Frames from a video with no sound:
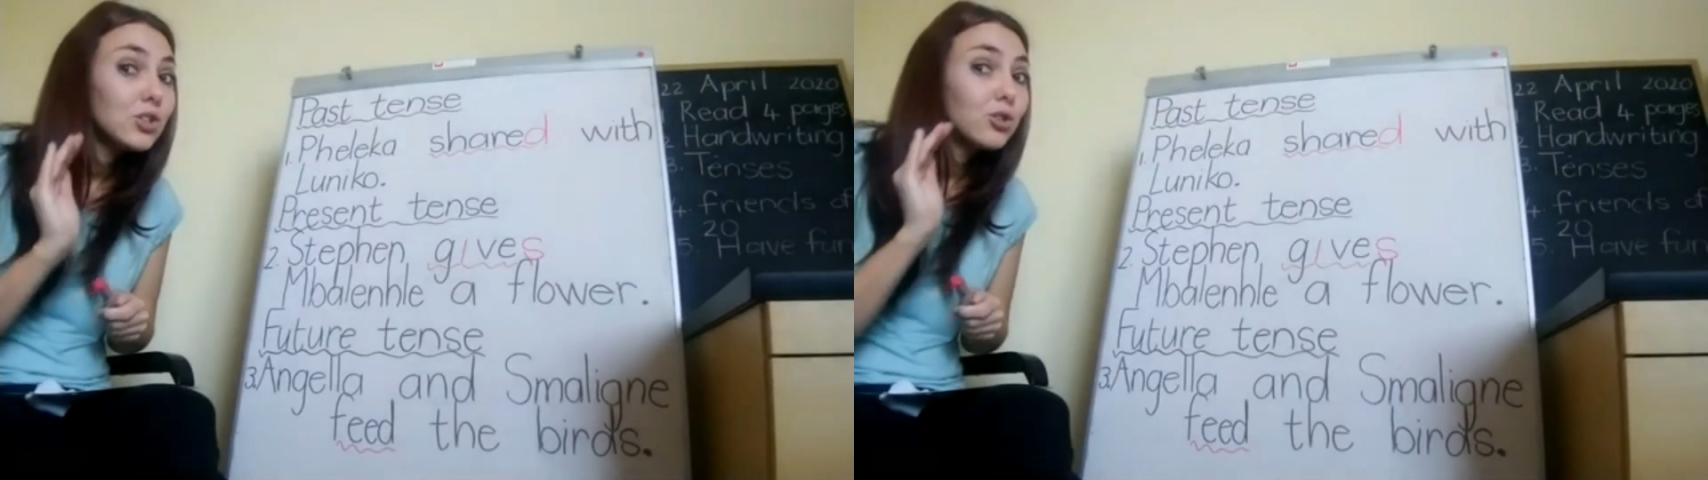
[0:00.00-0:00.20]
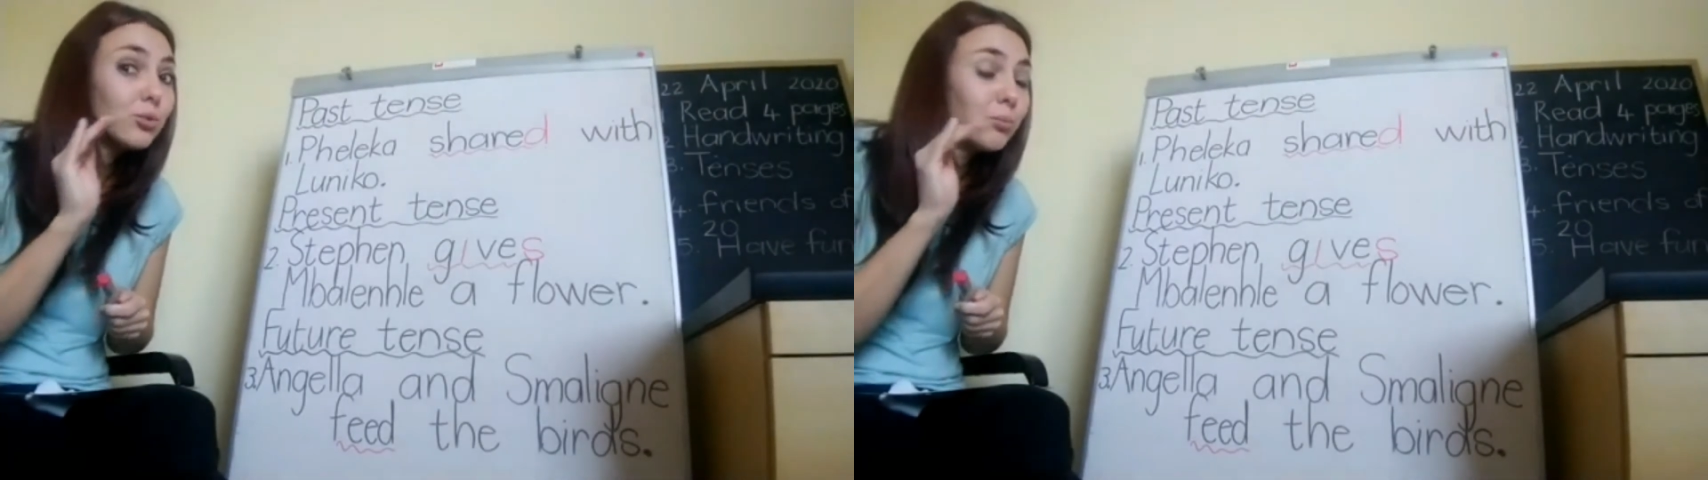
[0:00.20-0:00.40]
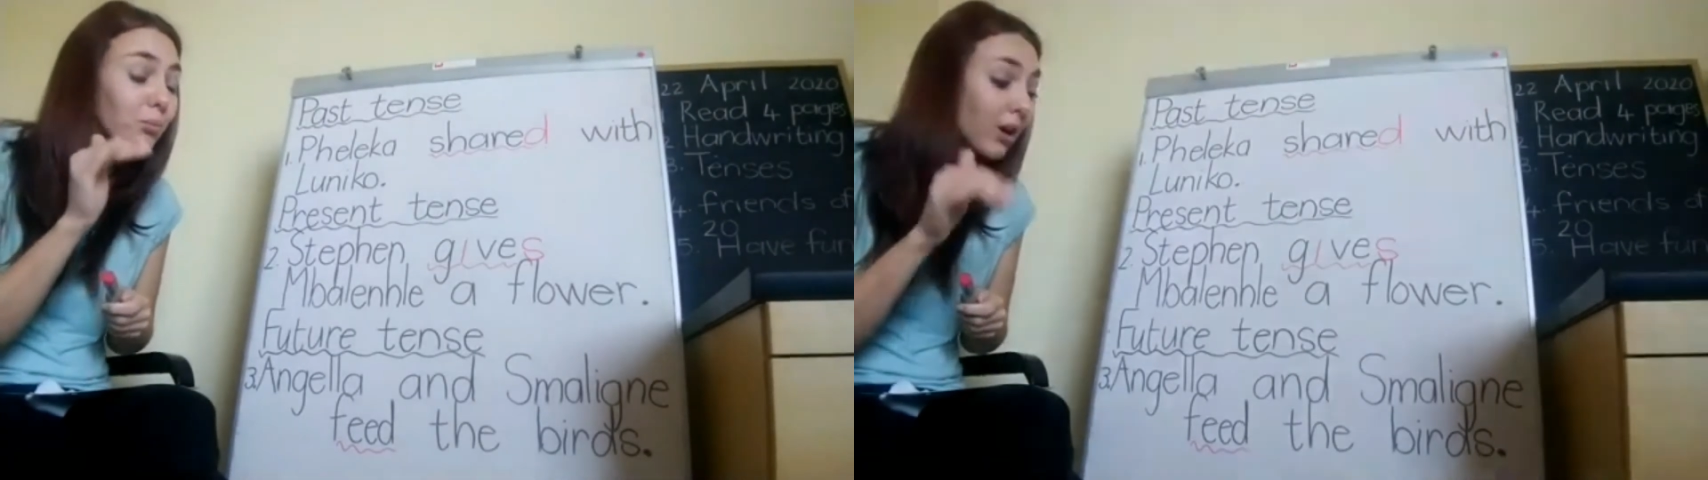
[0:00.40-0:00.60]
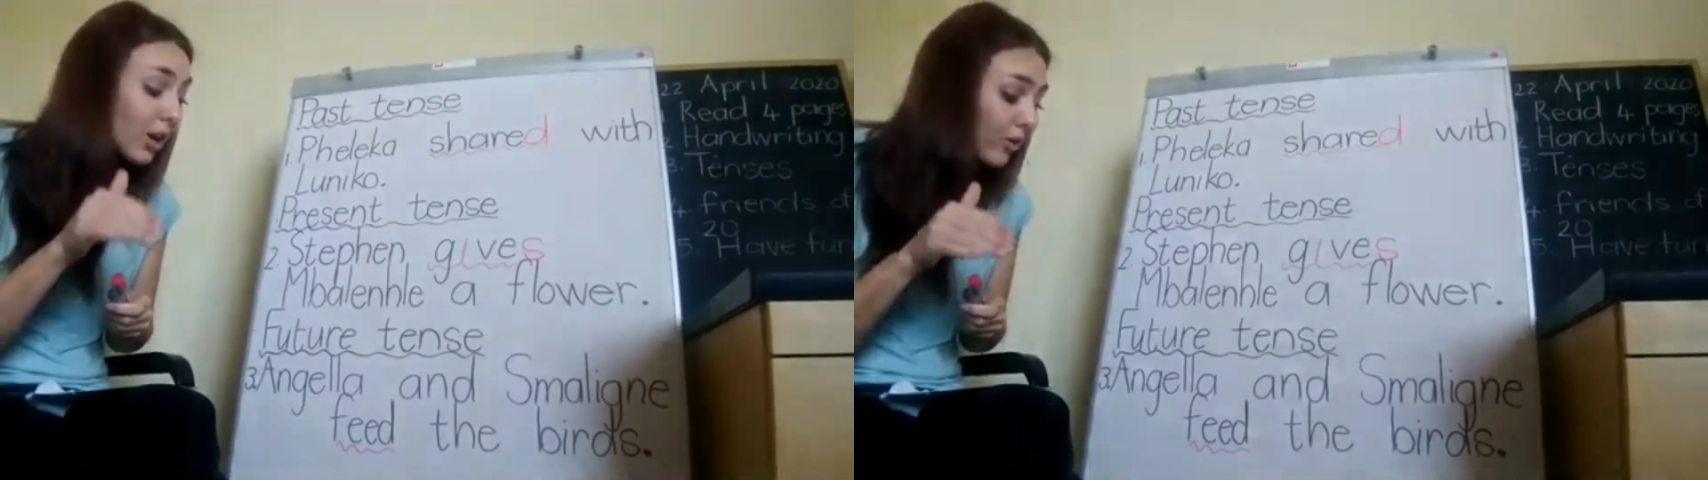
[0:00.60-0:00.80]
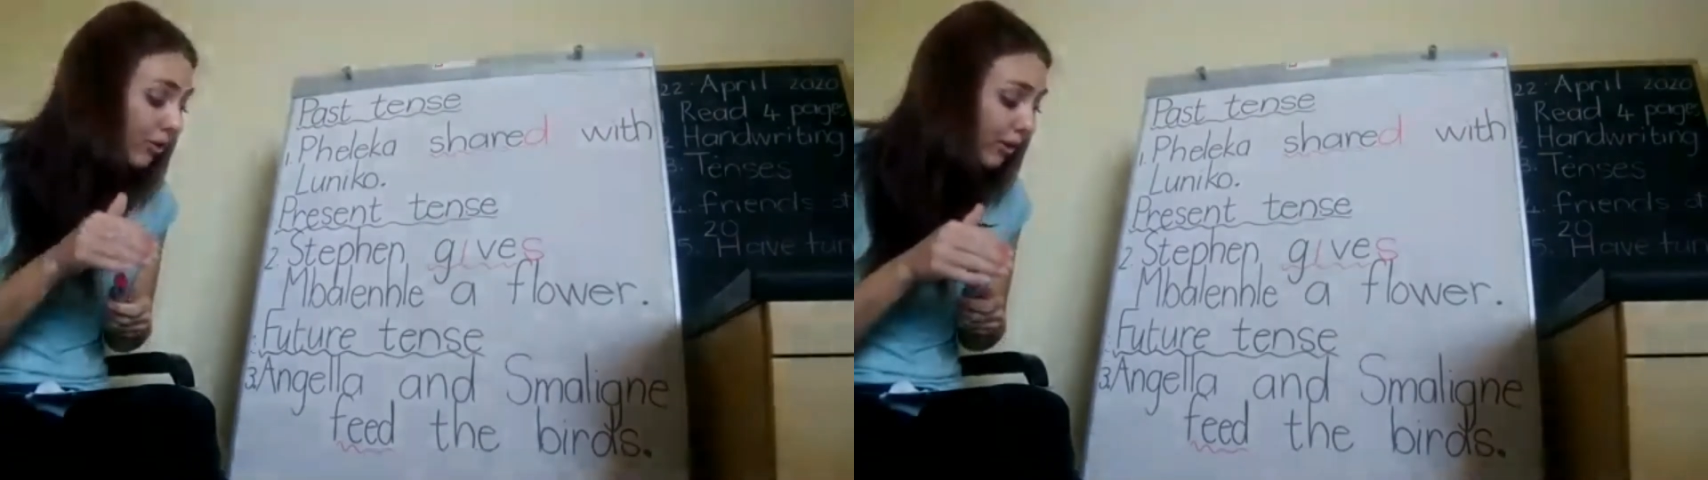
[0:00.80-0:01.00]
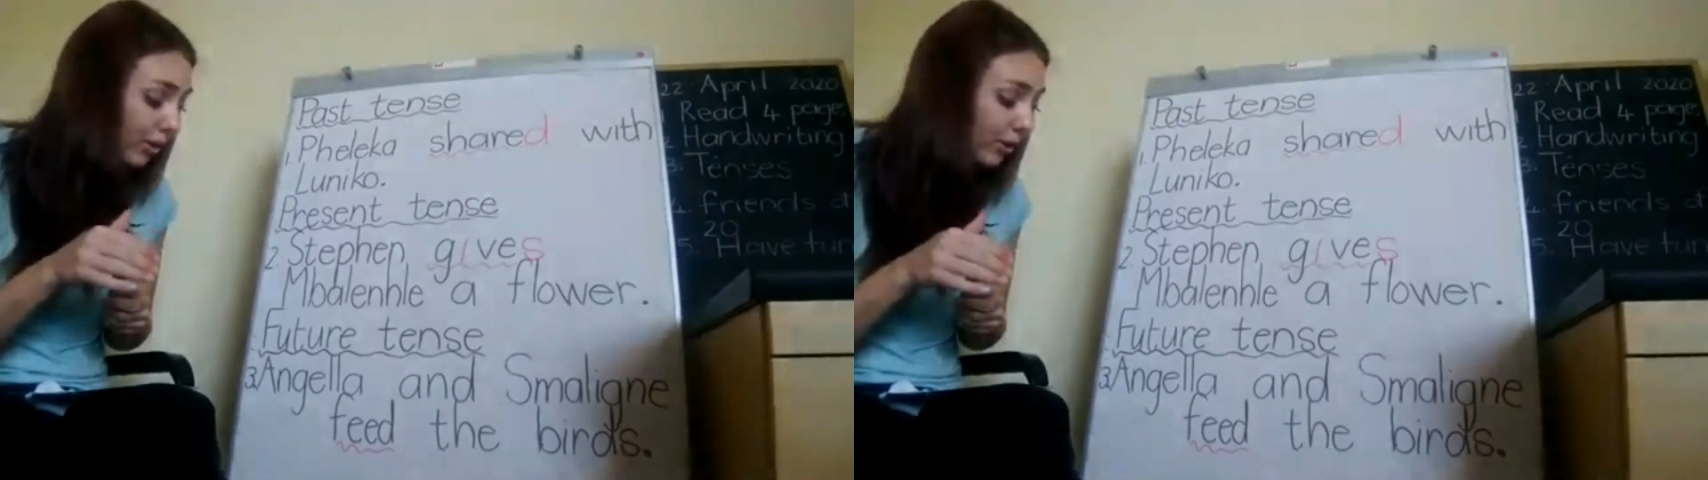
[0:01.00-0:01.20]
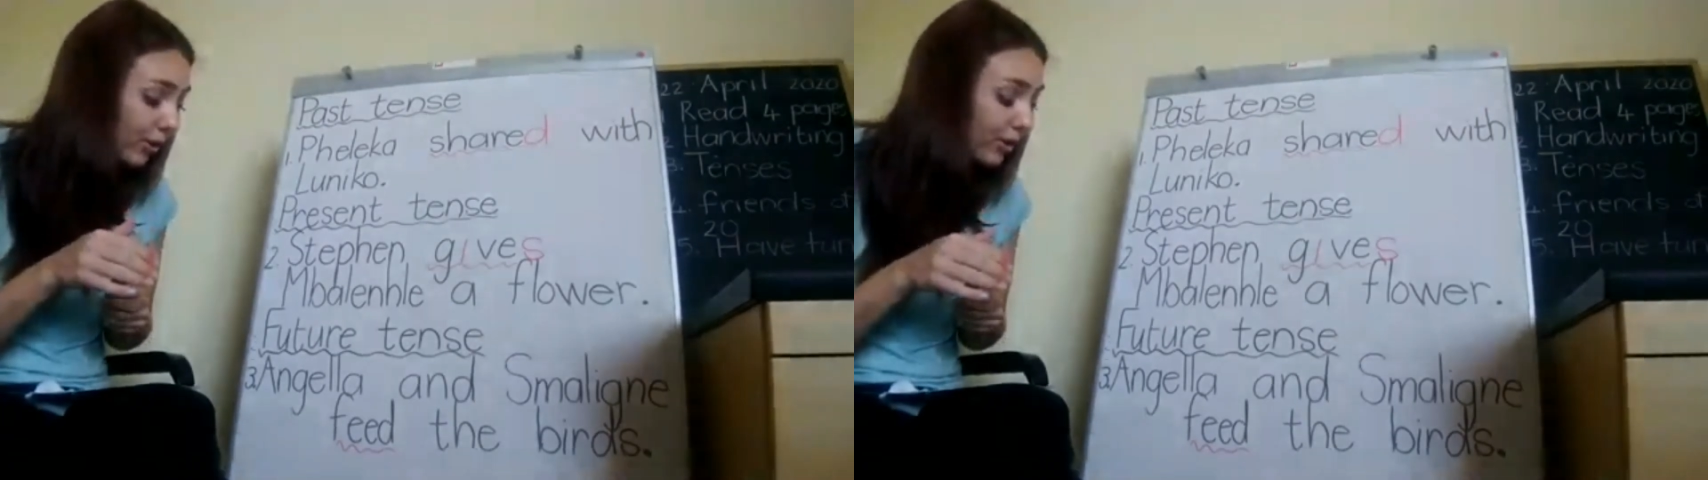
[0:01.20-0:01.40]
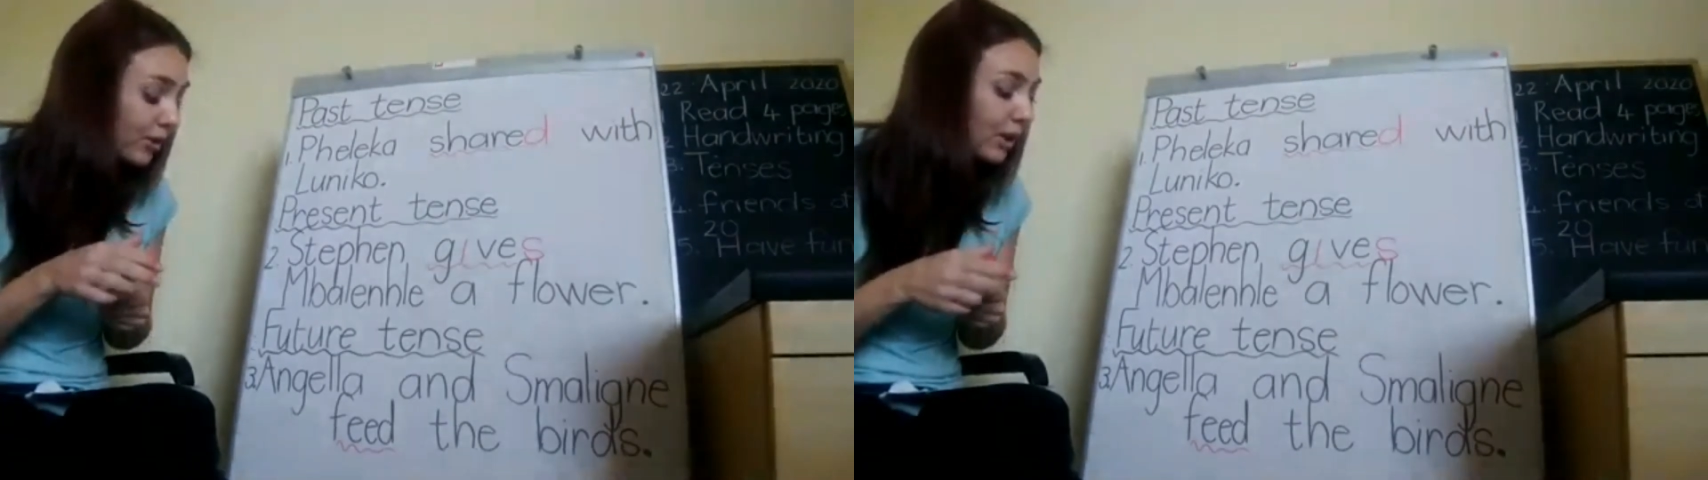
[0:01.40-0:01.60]

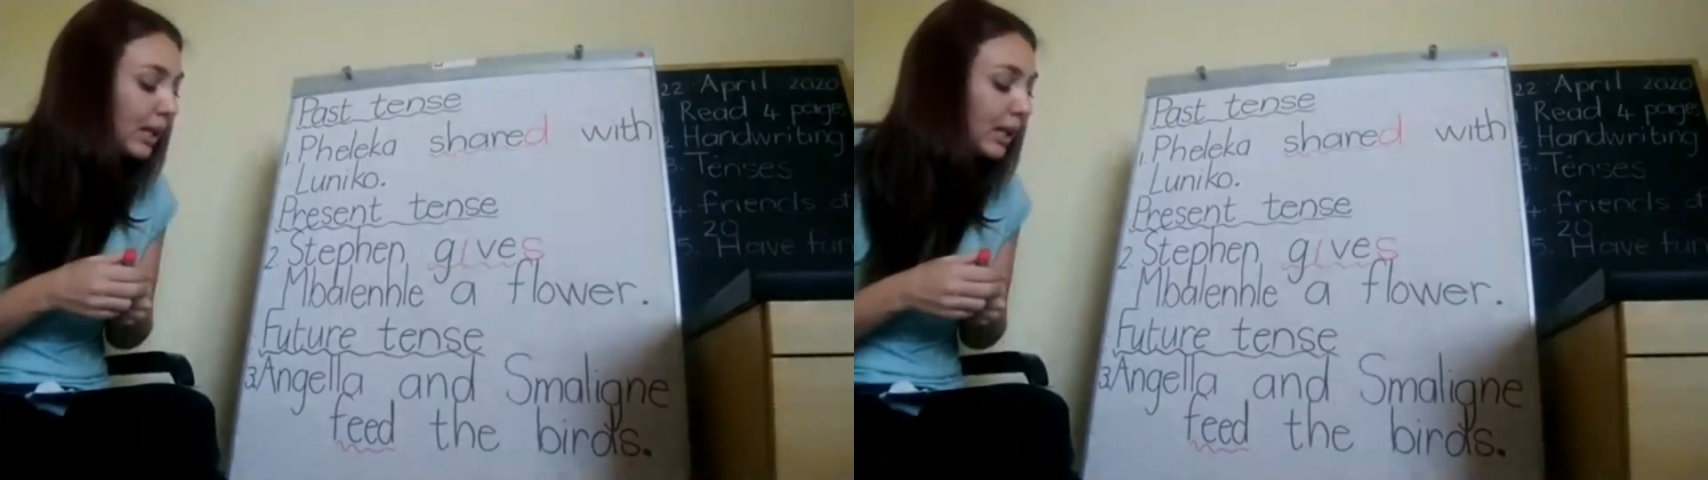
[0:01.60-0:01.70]
tomorrow,